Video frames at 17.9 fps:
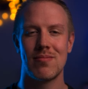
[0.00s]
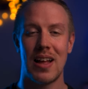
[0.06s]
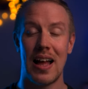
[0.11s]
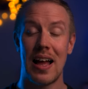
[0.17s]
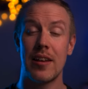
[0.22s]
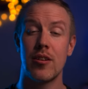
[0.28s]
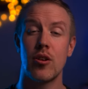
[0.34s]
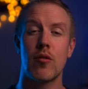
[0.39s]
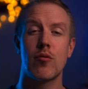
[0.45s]

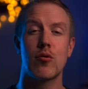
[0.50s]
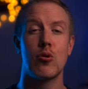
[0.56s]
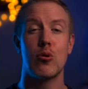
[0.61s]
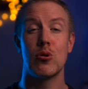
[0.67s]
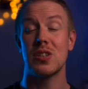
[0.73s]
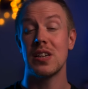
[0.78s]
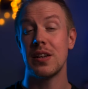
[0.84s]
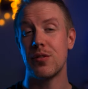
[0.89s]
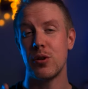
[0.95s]
And of
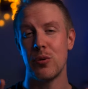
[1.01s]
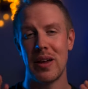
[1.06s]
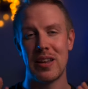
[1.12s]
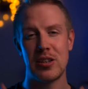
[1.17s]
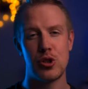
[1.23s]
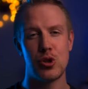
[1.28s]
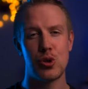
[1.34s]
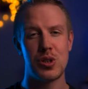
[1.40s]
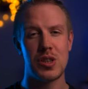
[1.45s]
course, if you
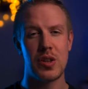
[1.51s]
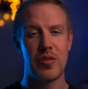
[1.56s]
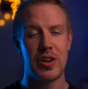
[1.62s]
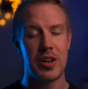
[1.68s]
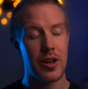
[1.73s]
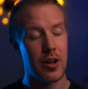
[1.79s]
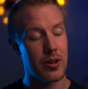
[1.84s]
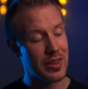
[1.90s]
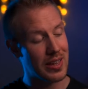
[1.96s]
enjoy the
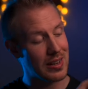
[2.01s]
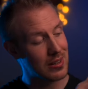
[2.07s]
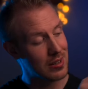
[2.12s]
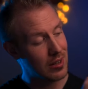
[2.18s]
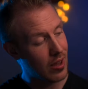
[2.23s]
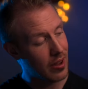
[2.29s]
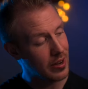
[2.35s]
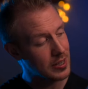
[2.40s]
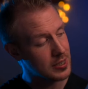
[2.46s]
video, then
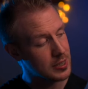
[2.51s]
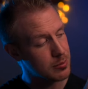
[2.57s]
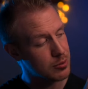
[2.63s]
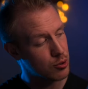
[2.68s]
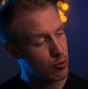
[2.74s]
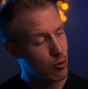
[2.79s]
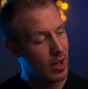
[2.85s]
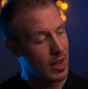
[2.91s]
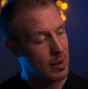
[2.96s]
like,
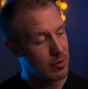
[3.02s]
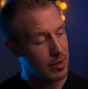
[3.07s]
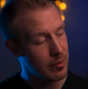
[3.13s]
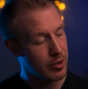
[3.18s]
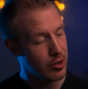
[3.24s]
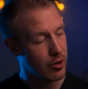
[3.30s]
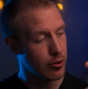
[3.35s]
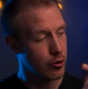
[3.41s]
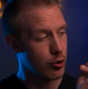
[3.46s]
subscribe, let
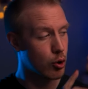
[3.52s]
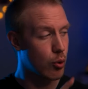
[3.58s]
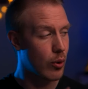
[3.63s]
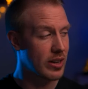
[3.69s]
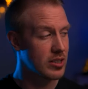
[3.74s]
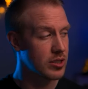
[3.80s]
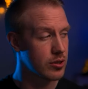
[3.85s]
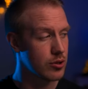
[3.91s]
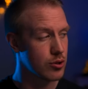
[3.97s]
me know your
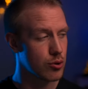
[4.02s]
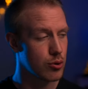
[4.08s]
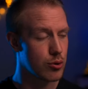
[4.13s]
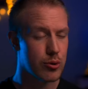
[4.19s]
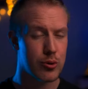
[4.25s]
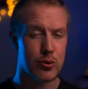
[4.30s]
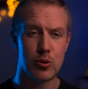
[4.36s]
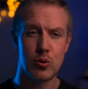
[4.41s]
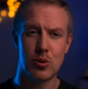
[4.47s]
questions or
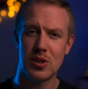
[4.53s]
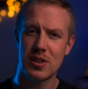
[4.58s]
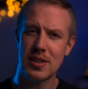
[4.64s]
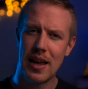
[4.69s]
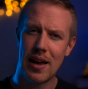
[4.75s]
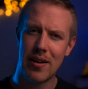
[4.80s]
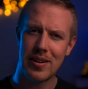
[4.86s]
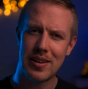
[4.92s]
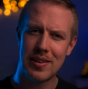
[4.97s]
thoughts
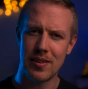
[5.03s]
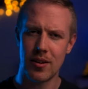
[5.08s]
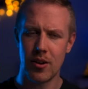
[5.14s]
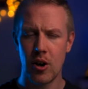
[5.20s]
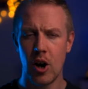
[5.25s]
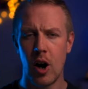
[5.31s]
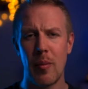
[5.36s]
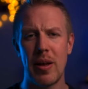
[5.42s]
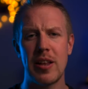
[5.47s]
down in the
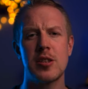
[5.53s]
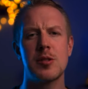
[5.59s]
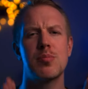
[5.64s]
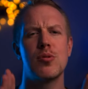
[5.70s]
comments.